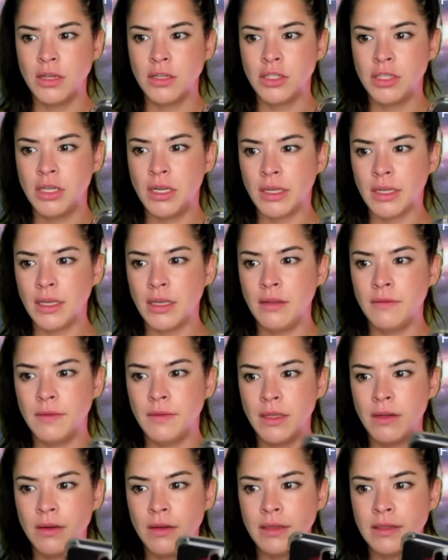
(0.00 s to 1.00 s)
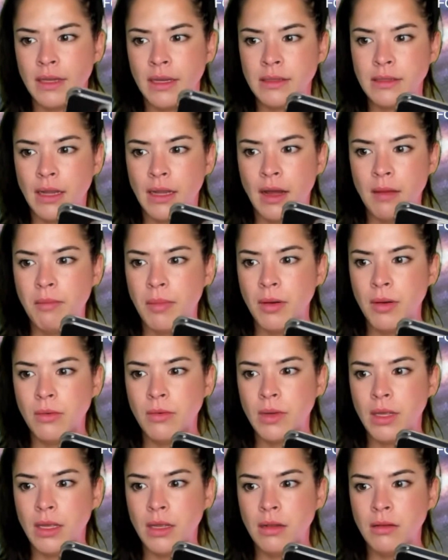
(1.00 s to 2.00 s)
Check if there is a
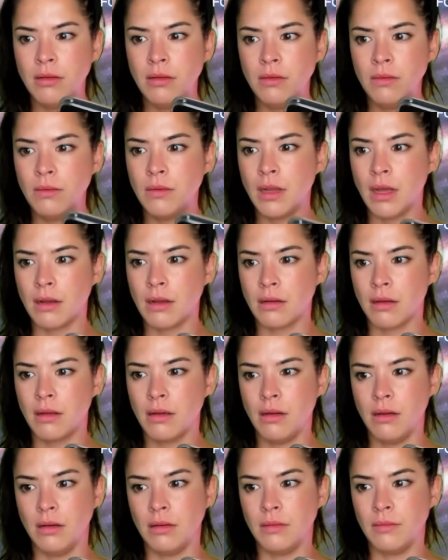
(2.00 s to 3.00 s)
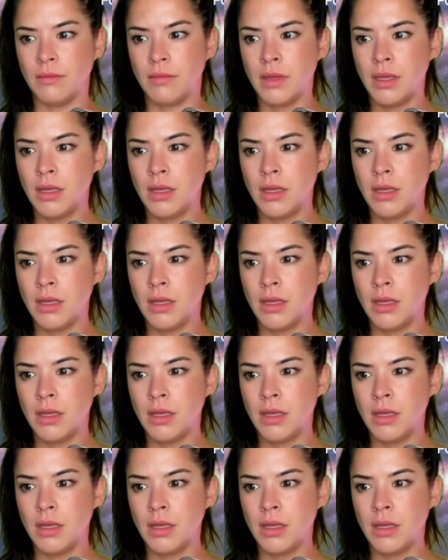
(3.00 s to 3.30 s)
typo in U.com.